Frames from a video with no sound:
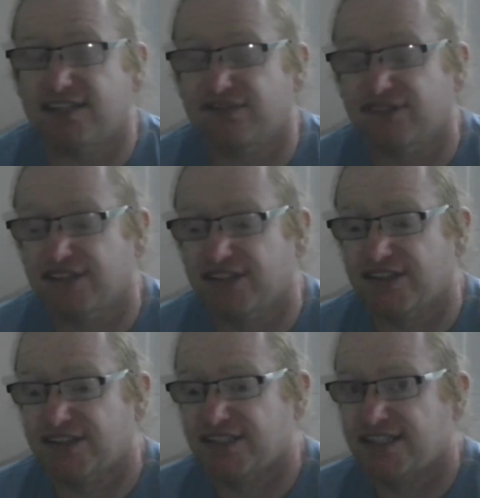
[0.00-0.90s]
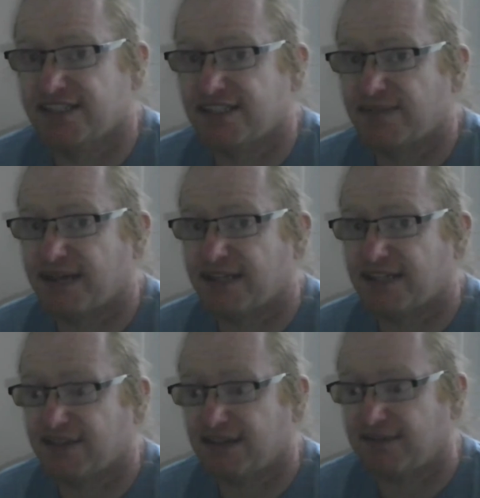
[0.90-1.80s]
for Citizens band
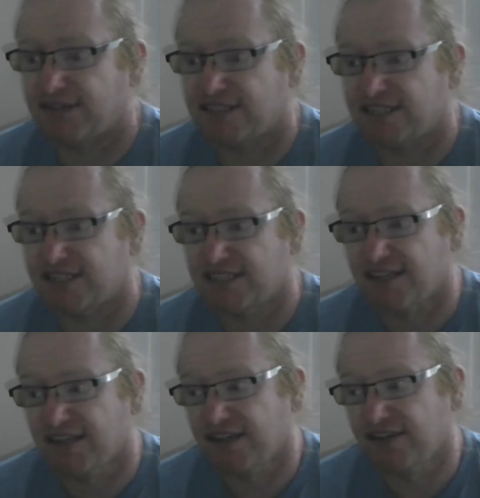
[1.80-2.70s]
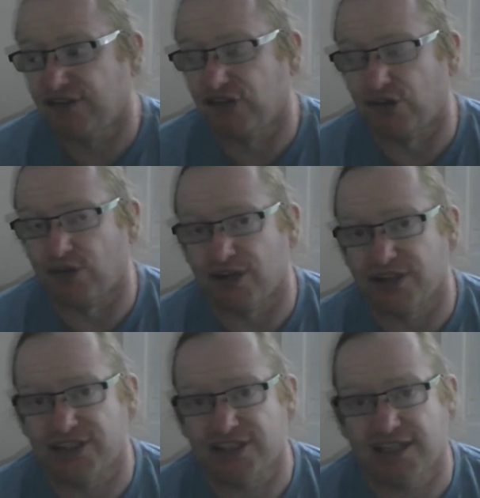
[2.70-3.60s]
equipment is 4
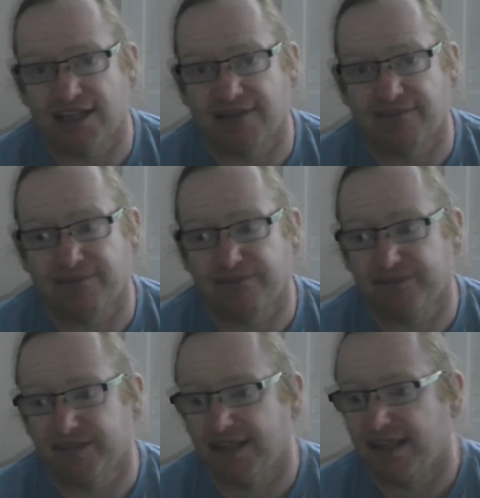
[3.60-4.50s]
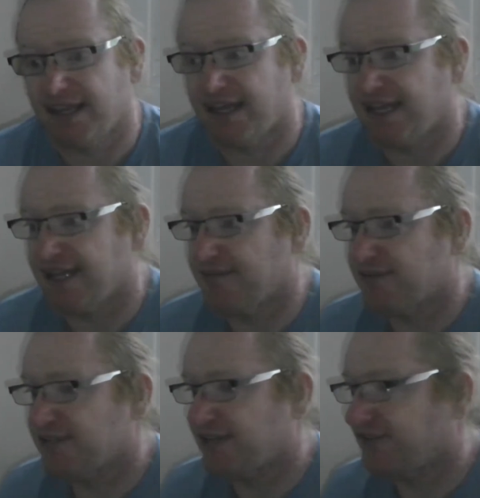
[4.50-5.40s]
watts AM
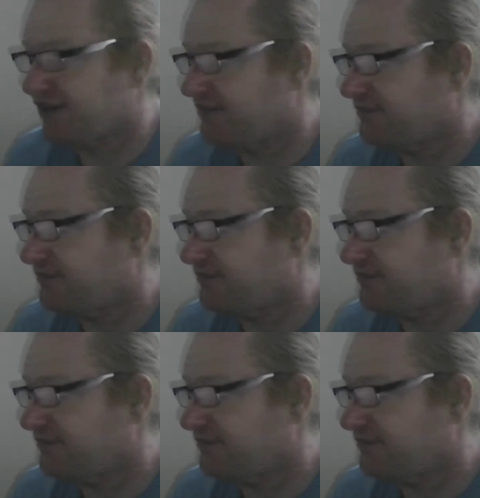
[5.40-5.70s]
and FM,